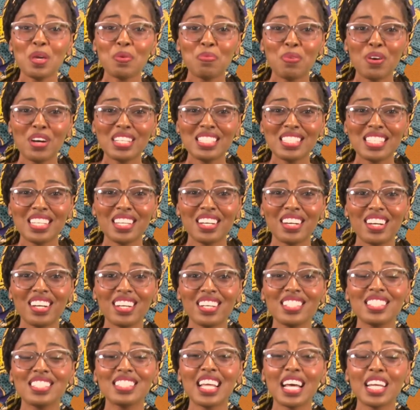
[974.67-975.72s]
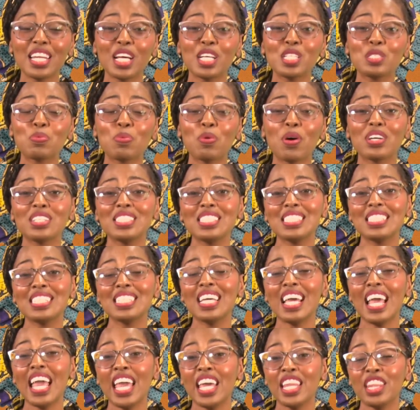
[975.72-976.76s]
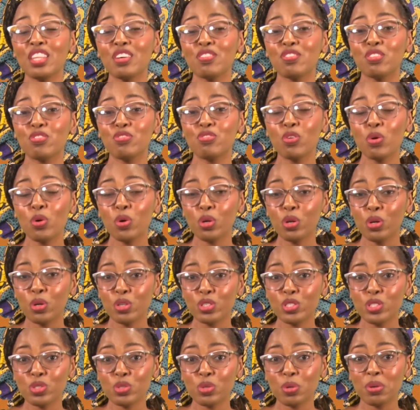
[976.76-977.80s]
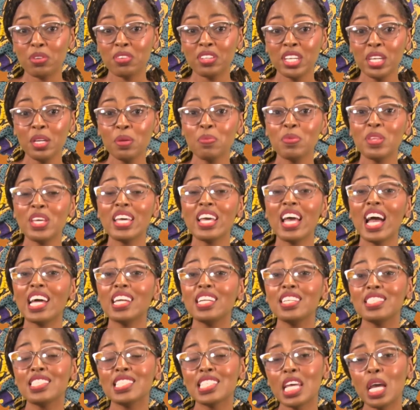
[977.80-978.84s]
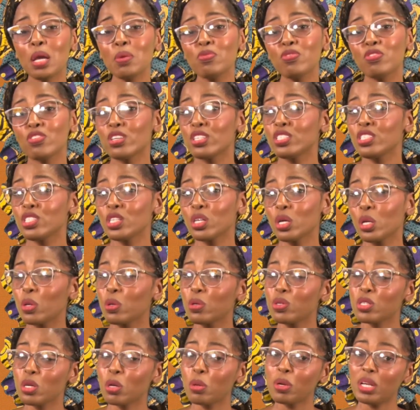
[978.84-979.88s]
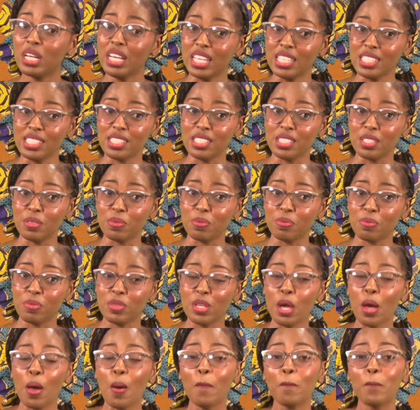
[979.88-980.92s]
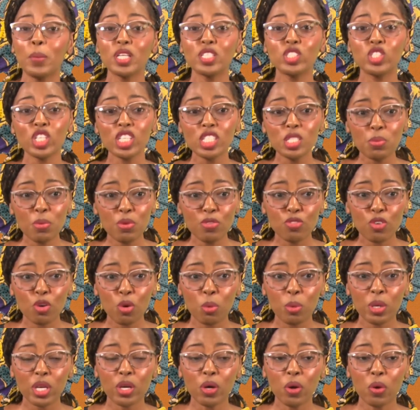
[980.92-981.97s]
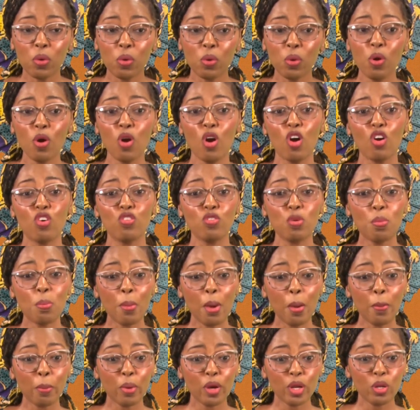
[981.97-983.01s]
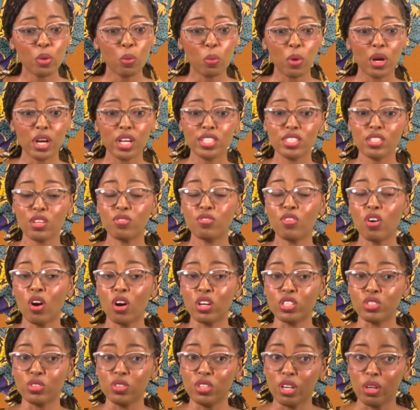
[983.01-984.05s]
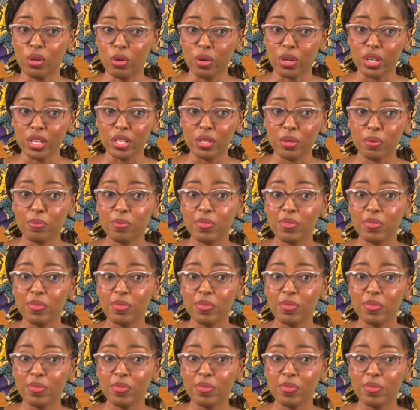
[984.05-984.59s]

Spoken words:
boys and girls, that has brought us to the end of the folklore story, and it's time for us to close our lesson. But just before we go, remember the words of Audre Lorde.